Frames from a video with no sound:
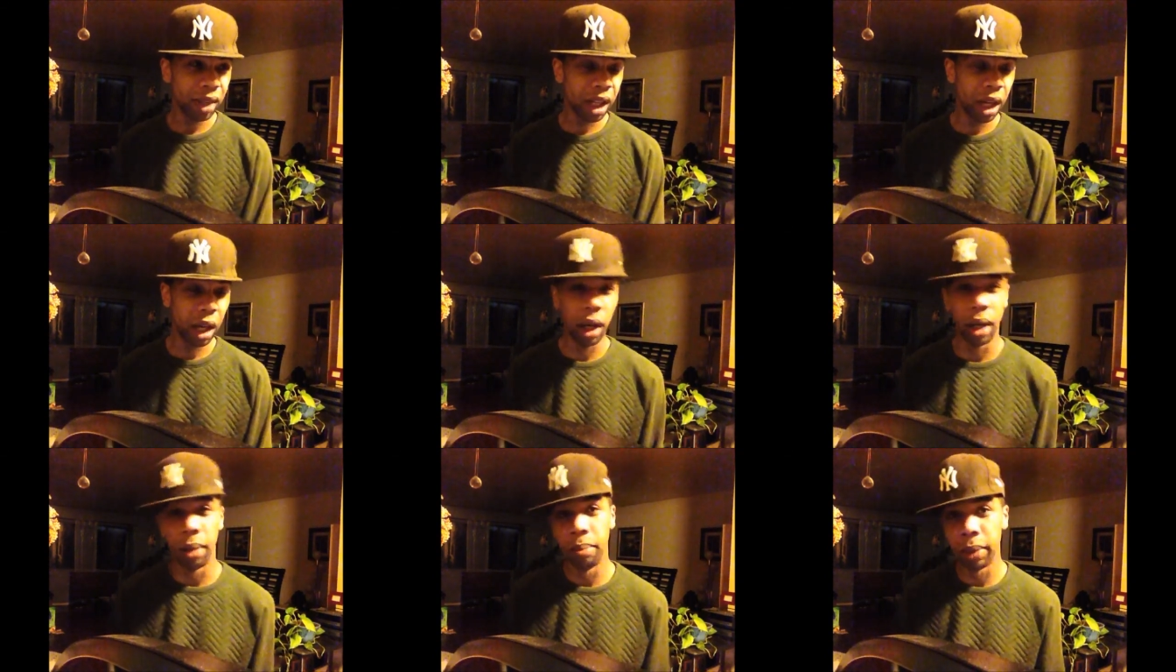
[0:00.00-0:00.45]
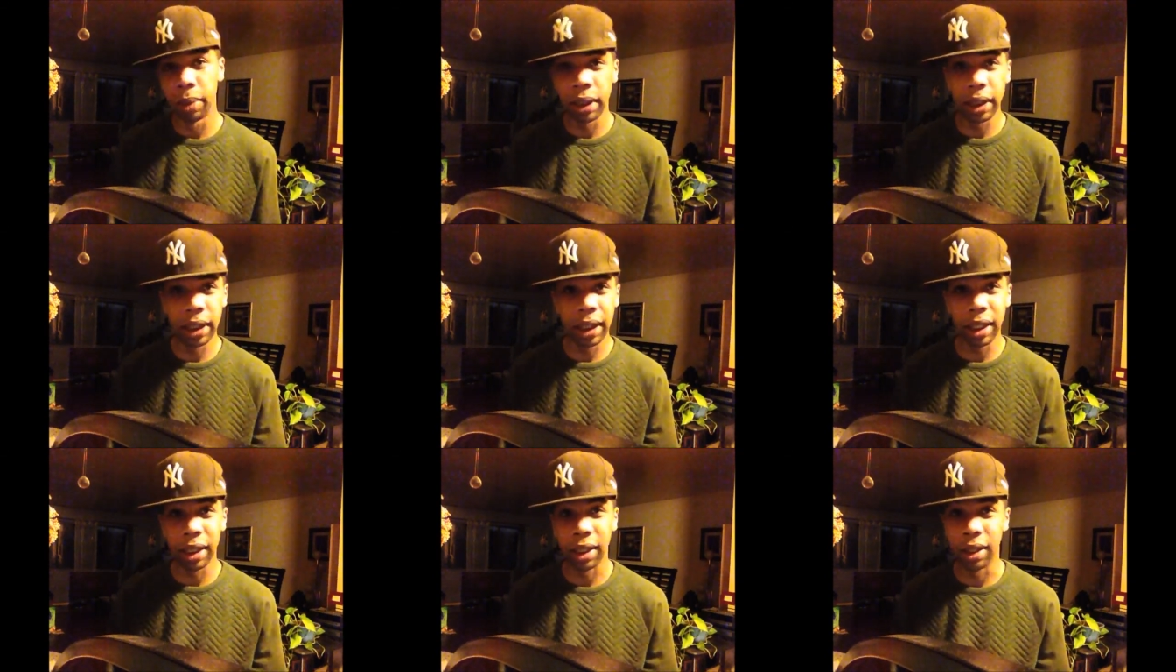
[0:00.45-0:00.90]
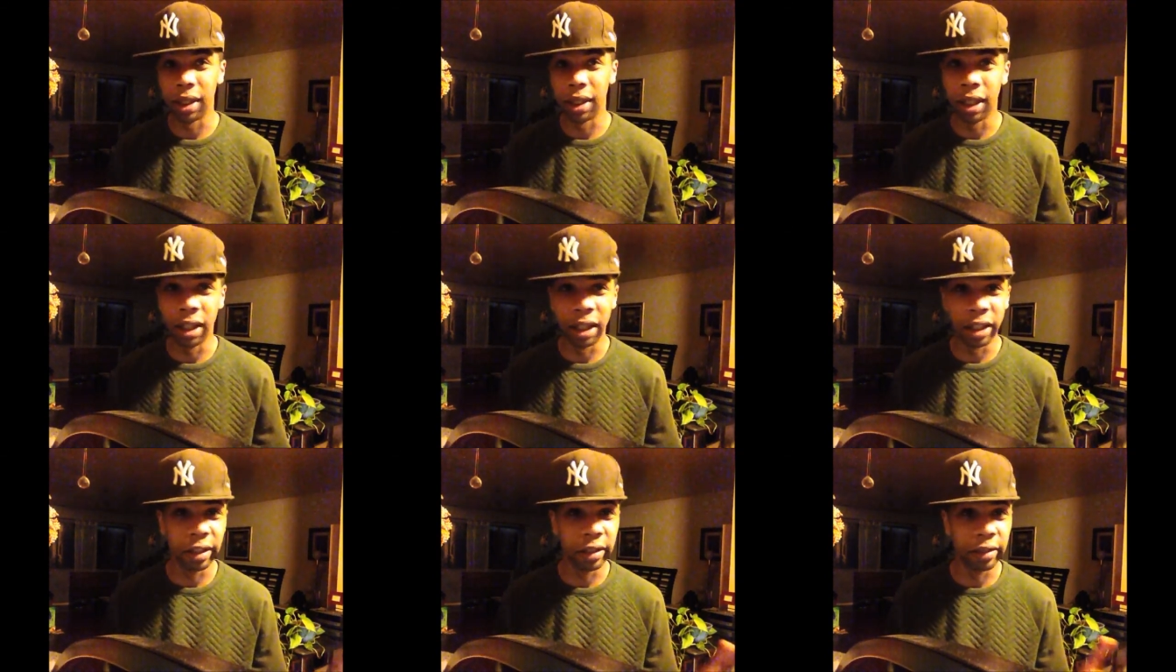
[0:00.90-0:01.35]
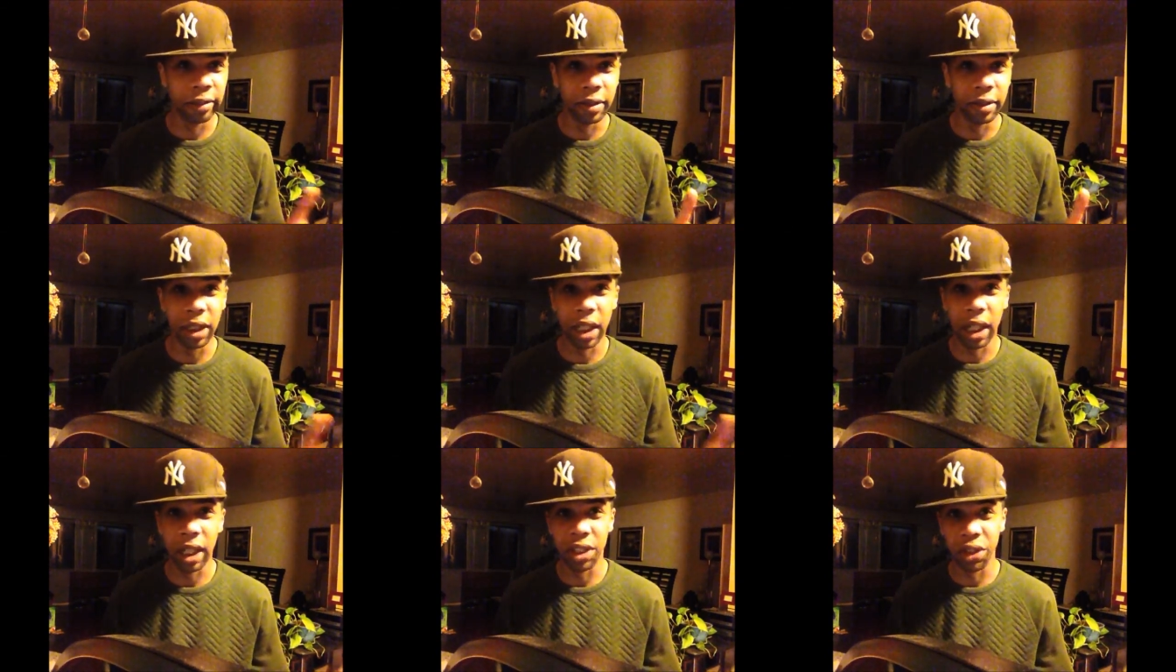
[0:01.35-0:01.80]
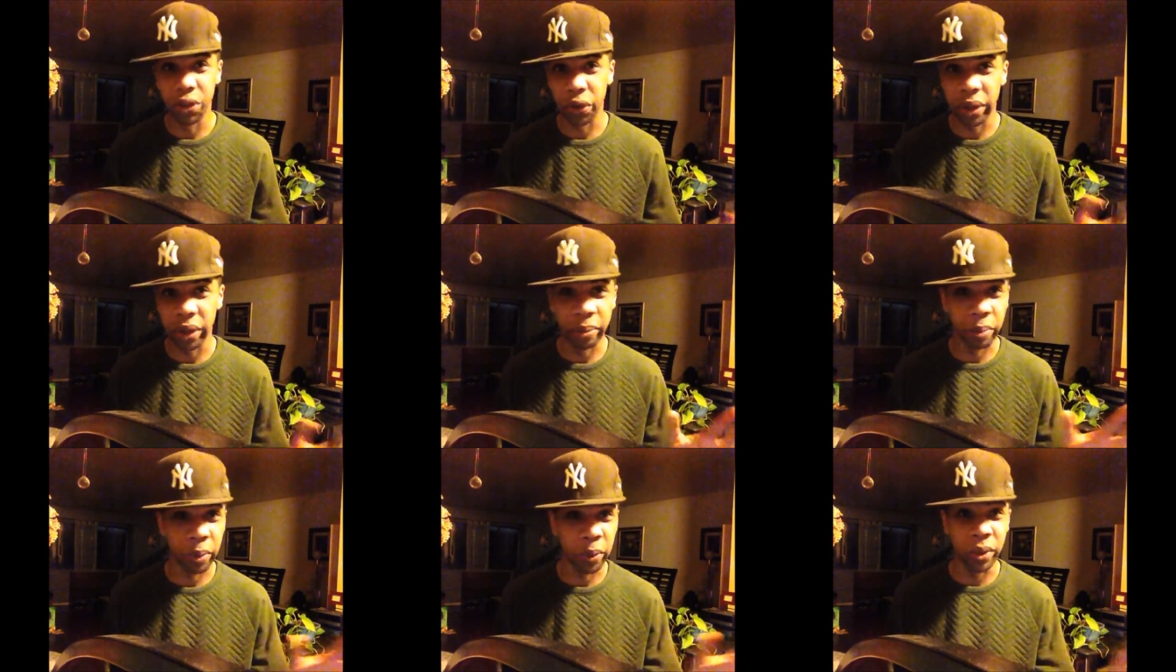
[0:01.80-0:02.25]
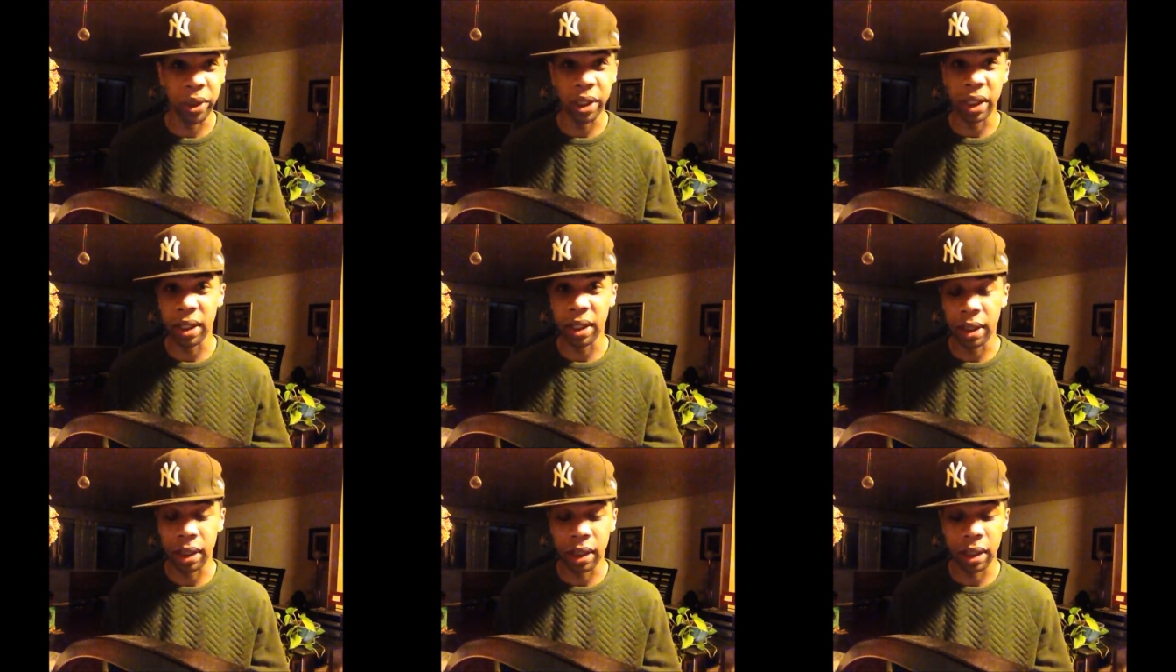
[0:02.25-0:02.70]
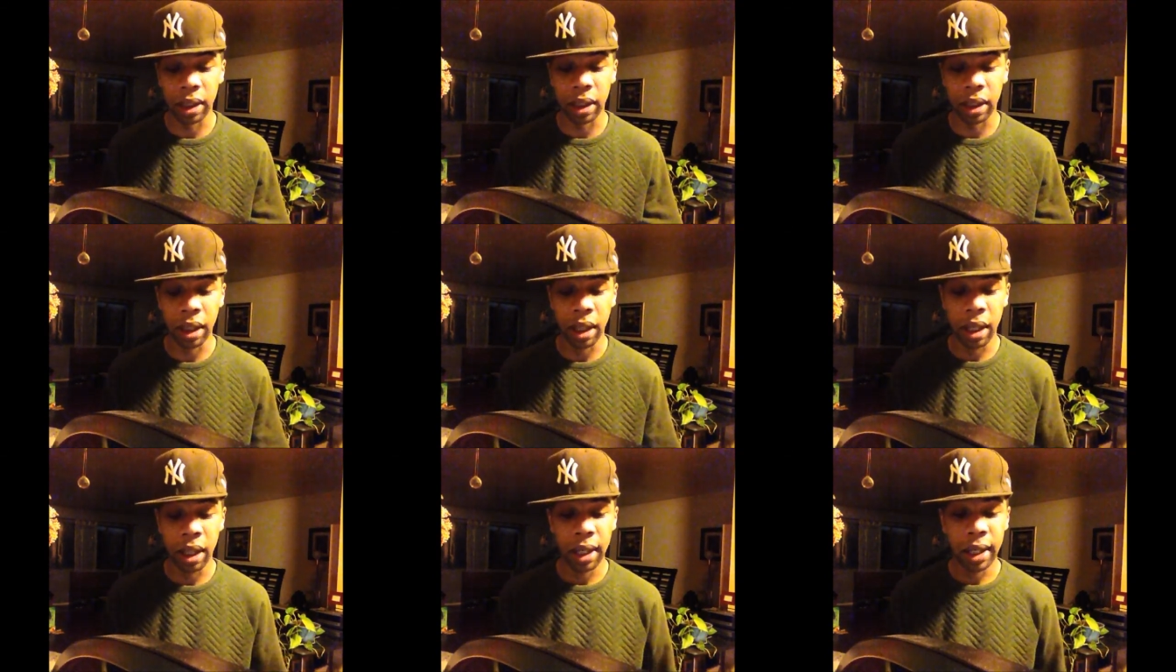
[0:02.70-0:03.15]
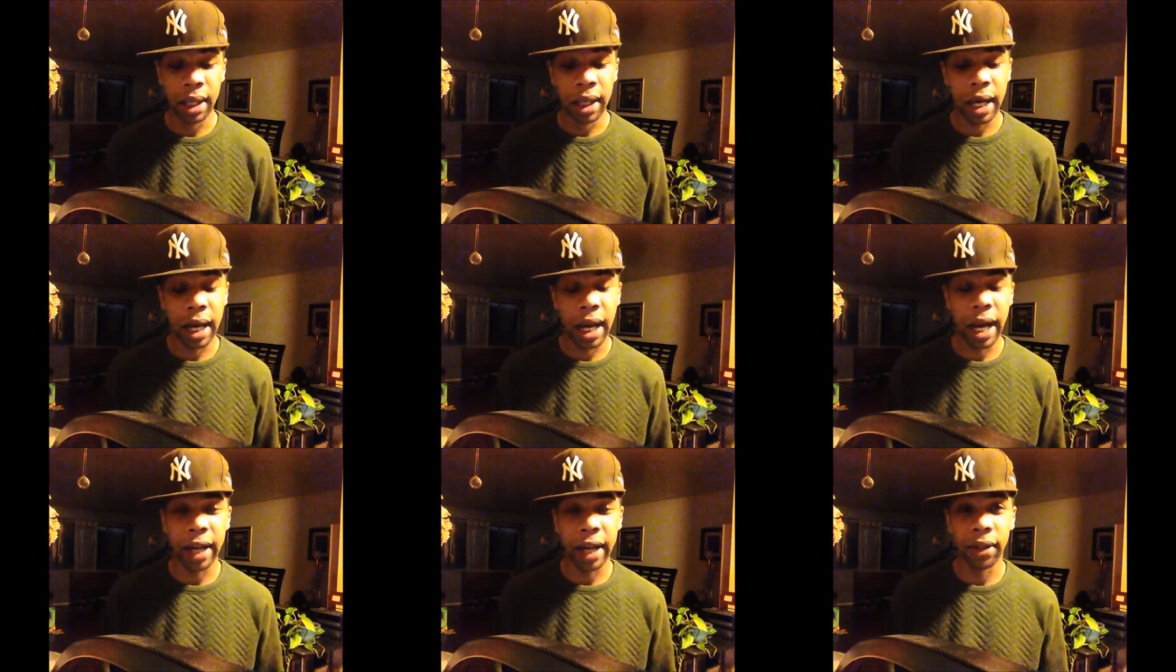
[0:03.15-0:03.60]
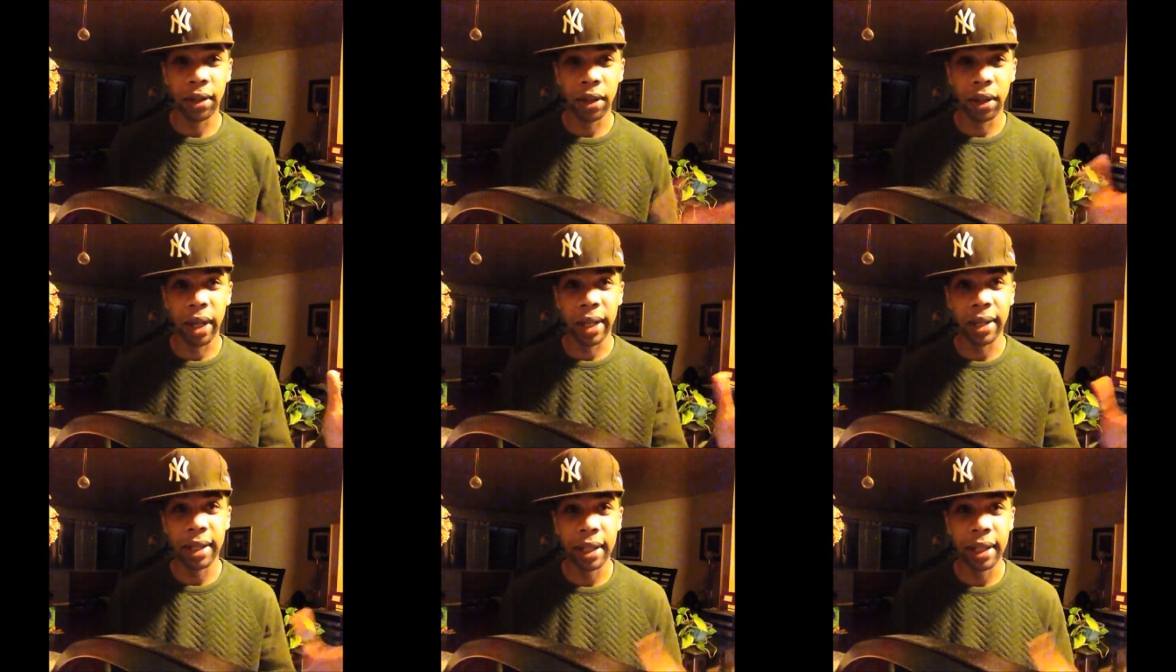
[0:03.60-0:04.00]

humbling of Don Draper season. I don't know. I